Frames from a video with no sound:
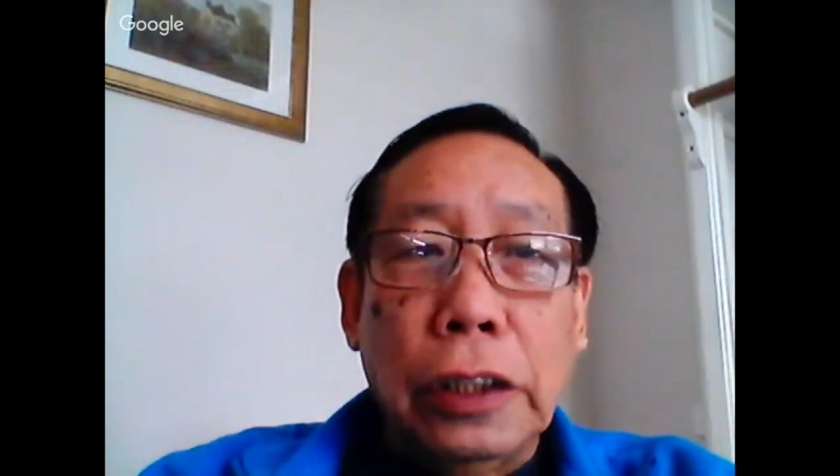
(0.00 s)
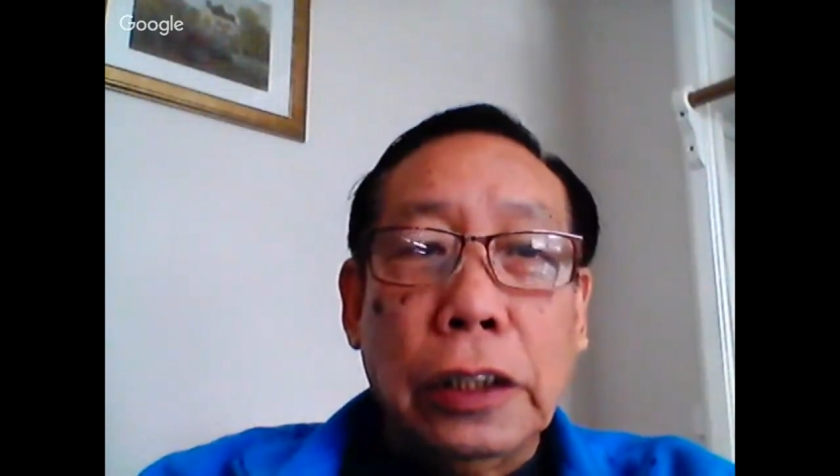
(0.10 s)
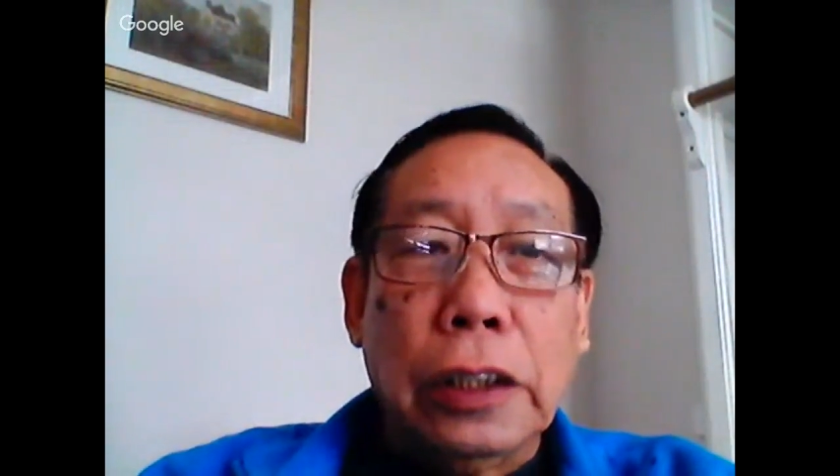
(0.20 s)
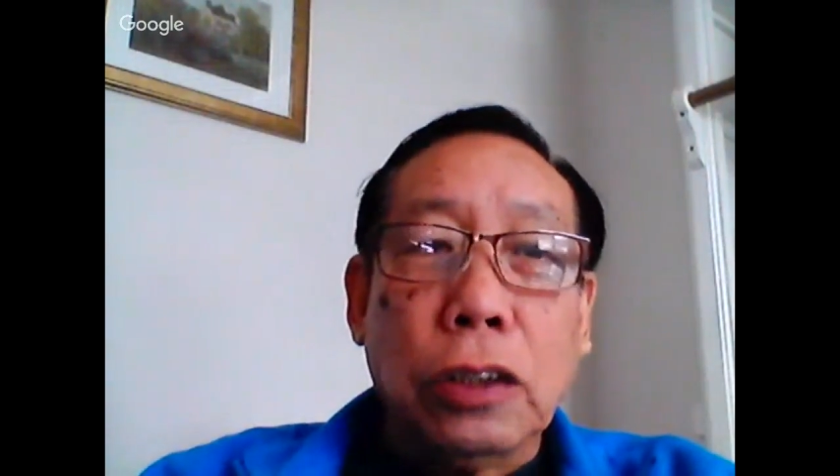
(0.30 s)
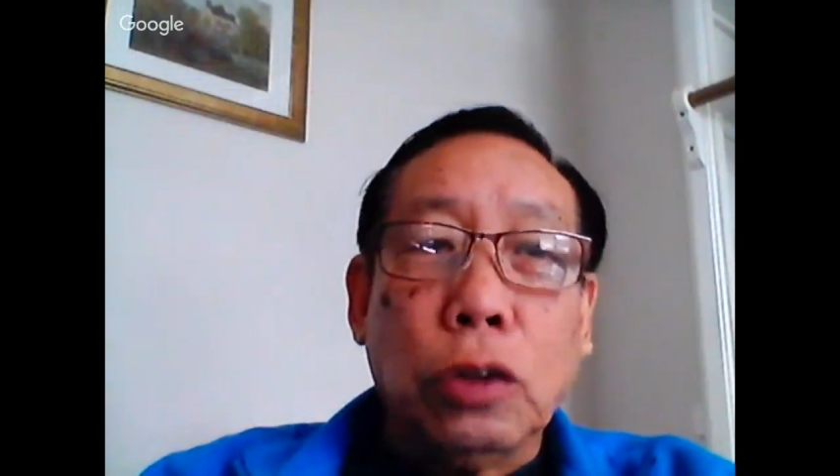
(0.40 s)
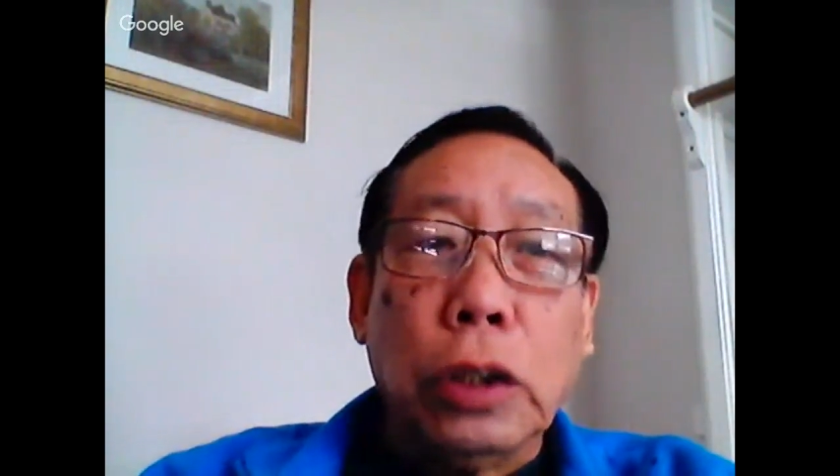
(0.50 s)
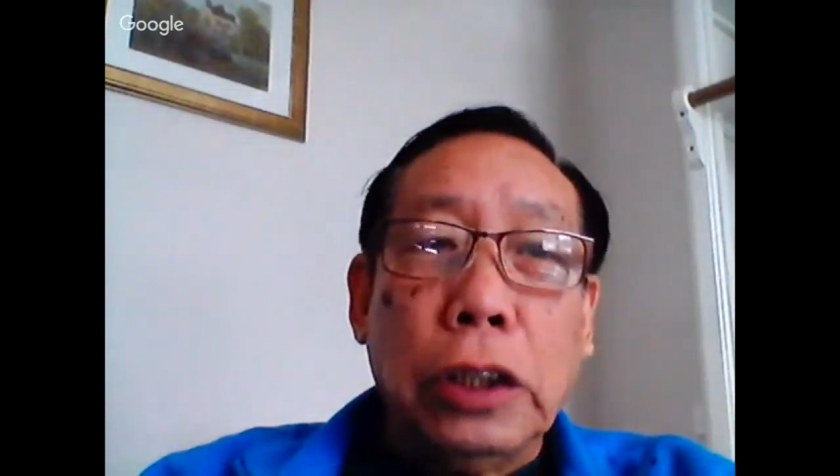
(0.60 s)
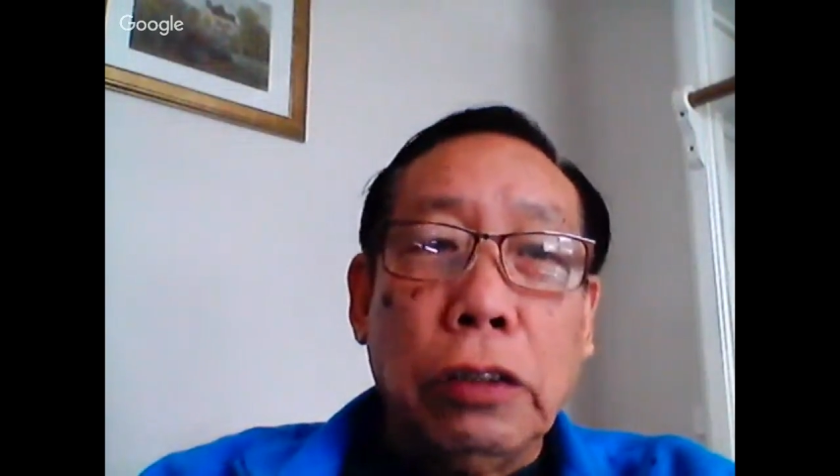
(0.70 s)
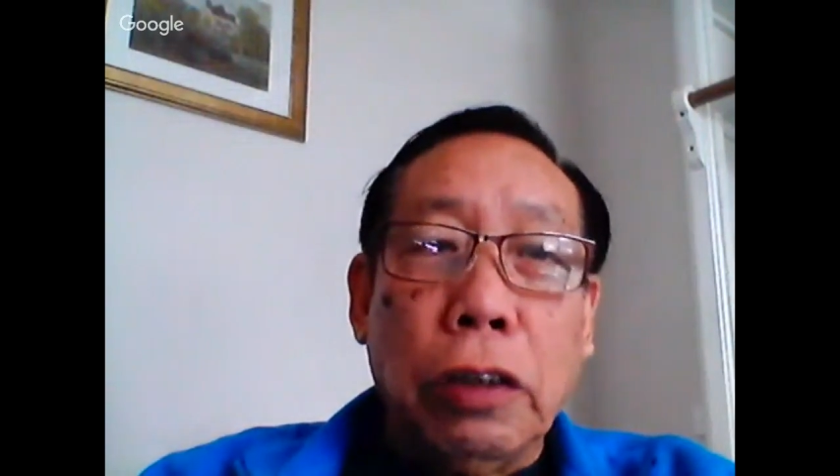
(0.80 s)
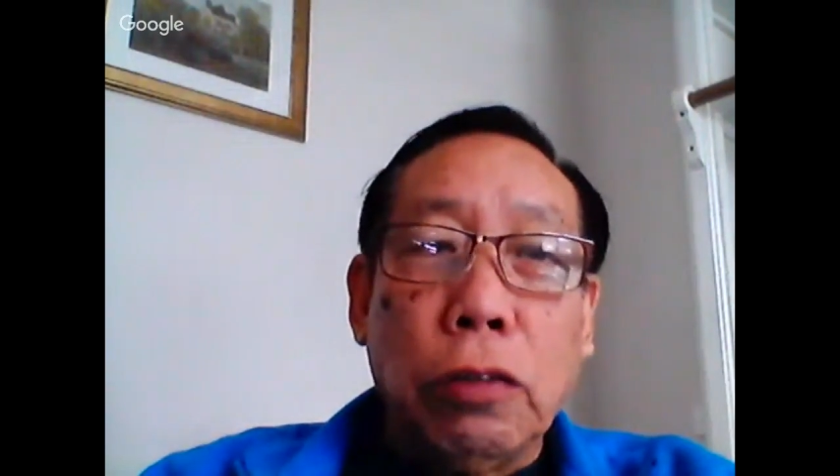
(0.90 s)
This is the
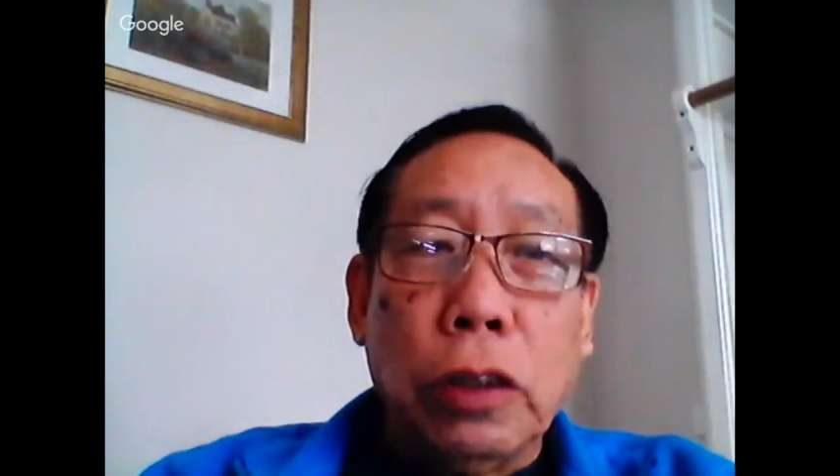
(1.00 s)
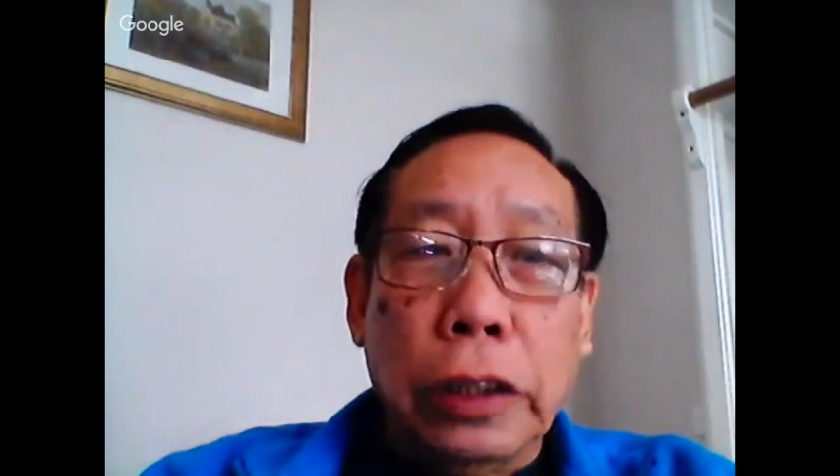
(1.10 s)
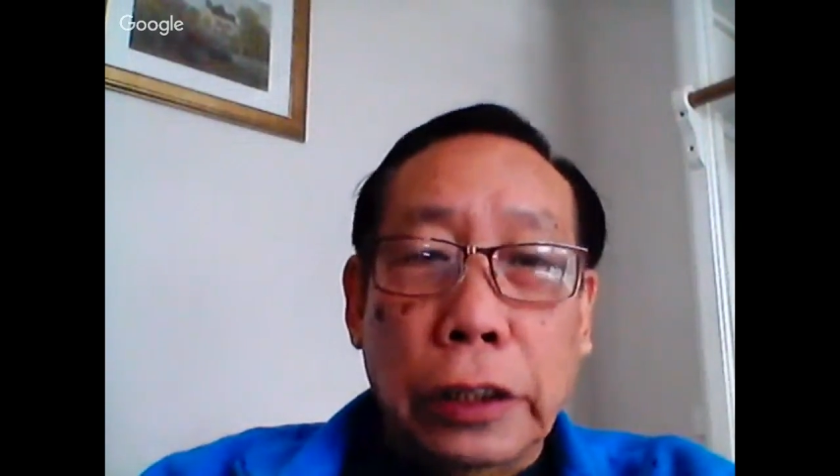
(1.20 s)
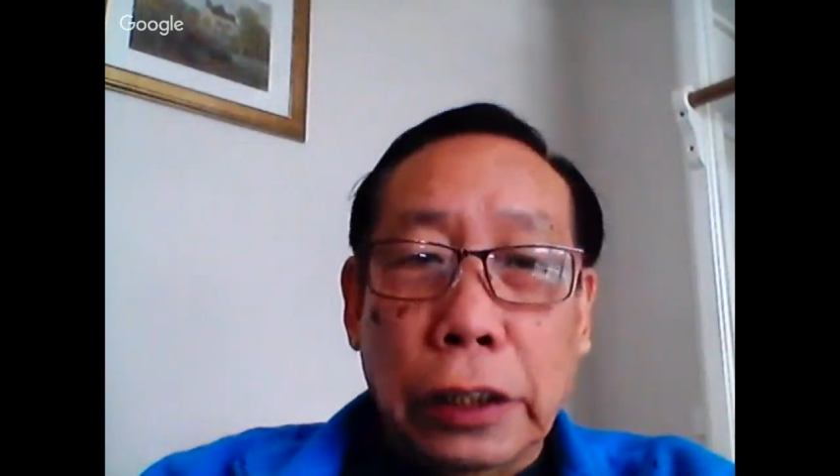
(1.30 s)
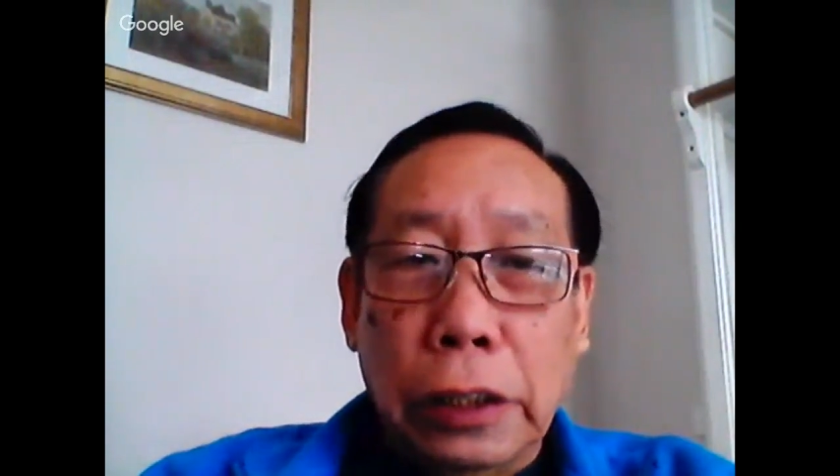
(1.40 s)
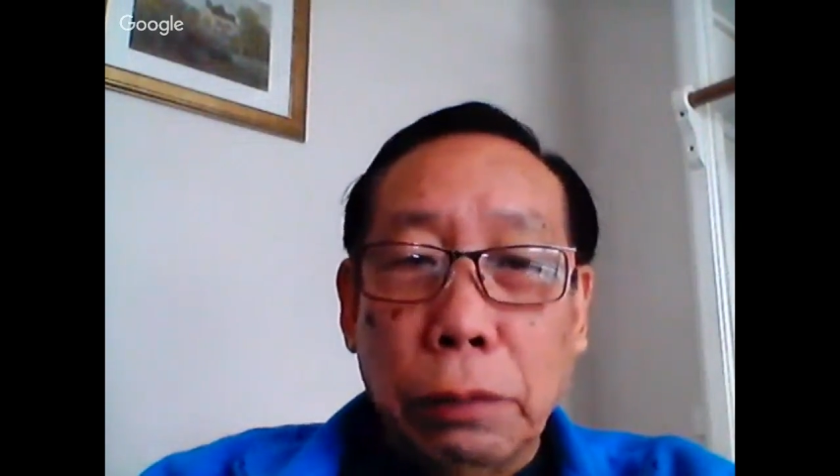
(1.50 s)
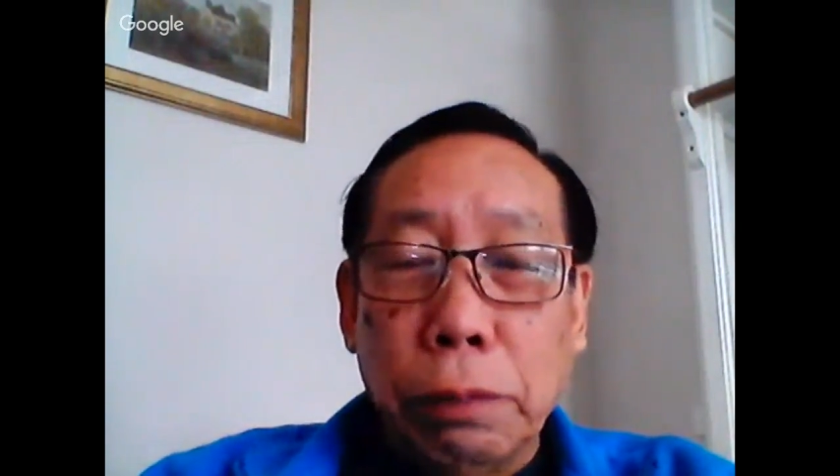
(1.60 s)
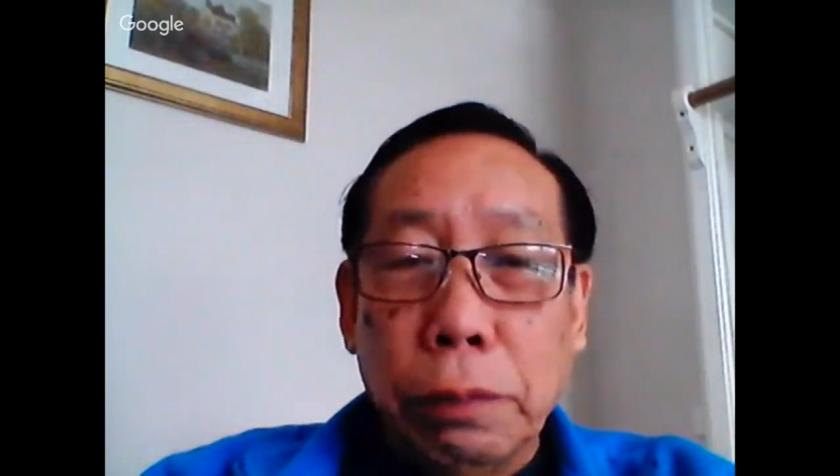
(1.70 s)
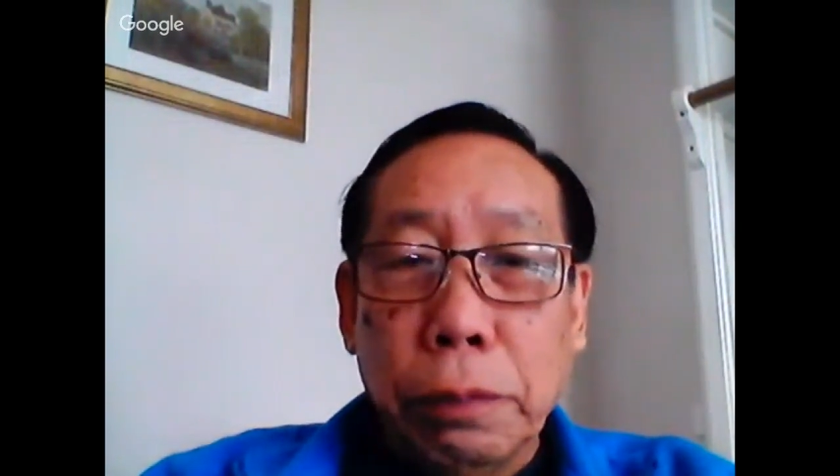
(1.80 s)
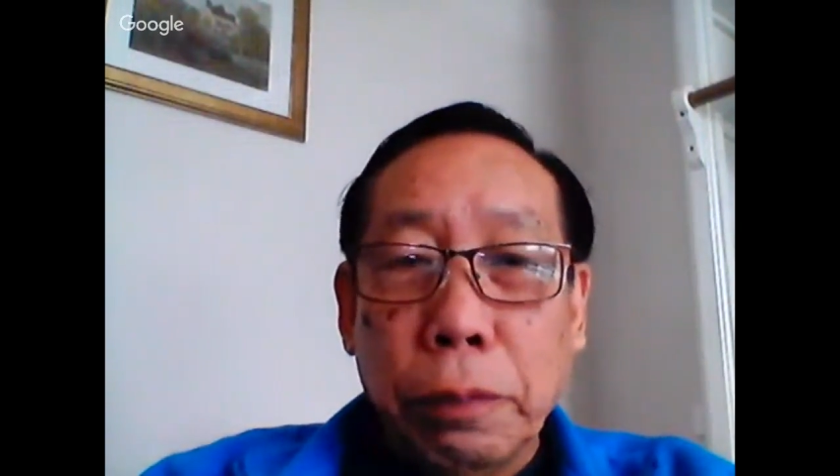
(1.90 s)
cookie reward
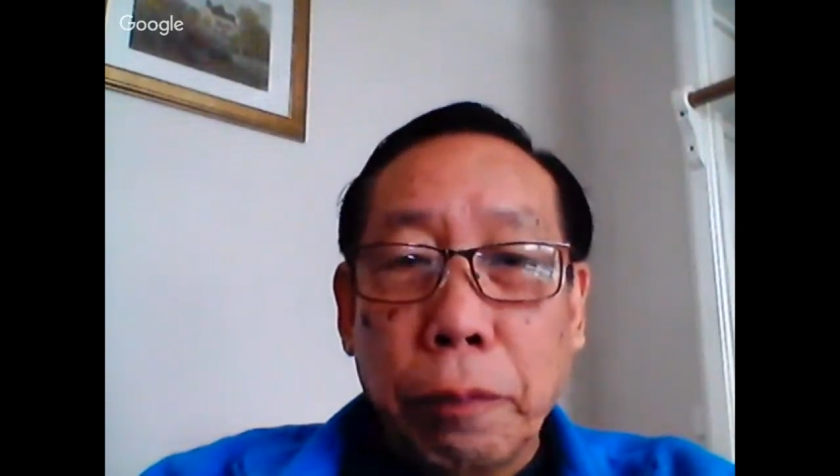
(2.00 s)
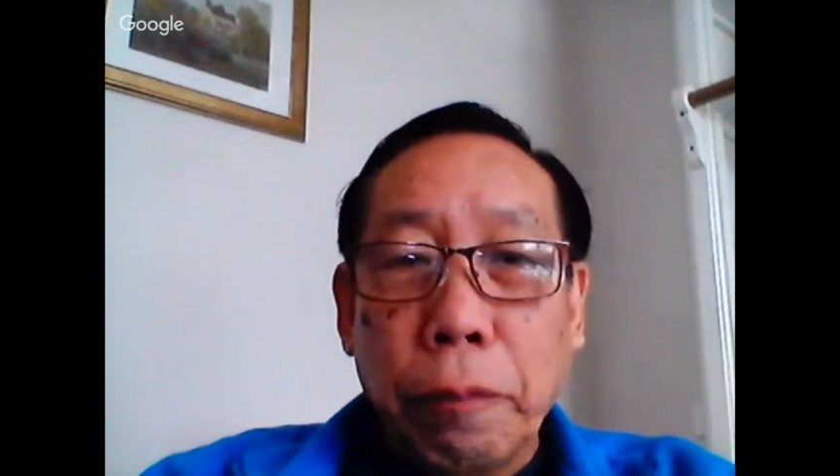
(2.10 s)
system,